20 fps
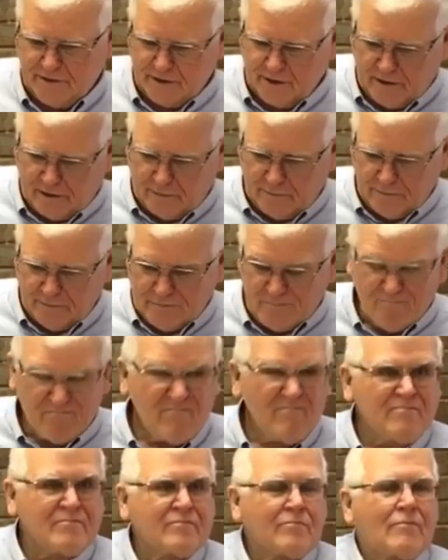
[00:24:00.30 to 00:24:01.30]
ago,
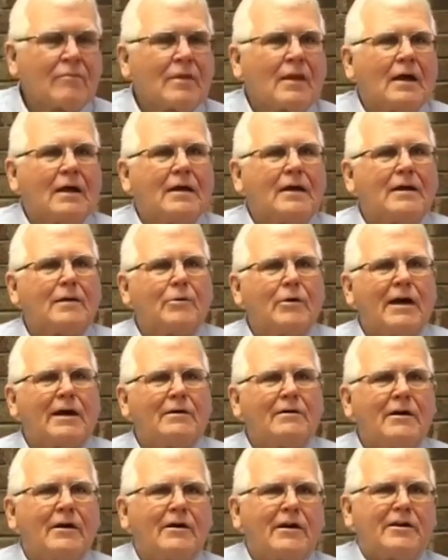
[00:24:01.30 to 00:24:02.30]
uh,
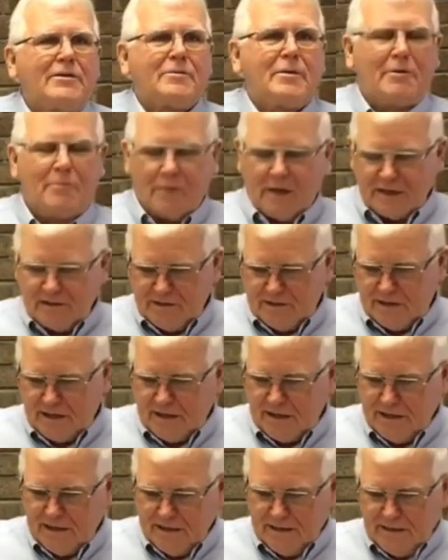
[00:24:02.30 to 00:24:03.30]
well, her husband
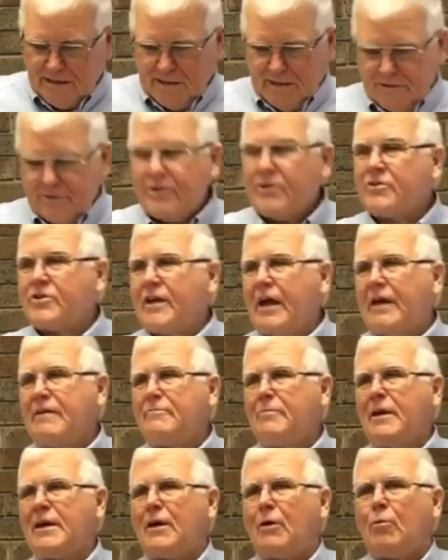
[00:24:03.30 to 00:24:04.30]
Rusty just
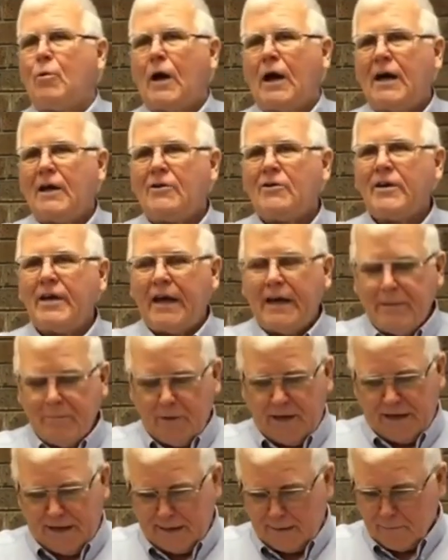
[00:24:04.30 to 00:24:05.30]
gave me a wild
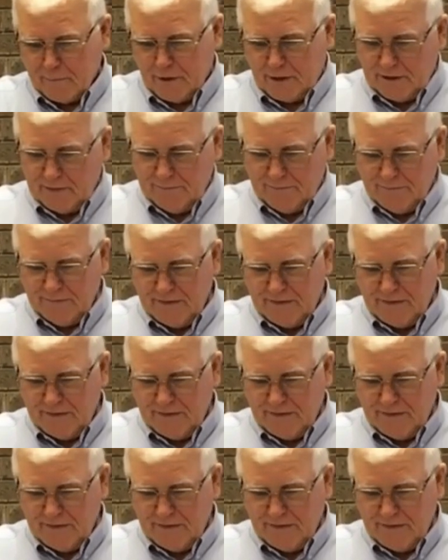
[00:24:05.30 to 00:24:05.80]
game camera.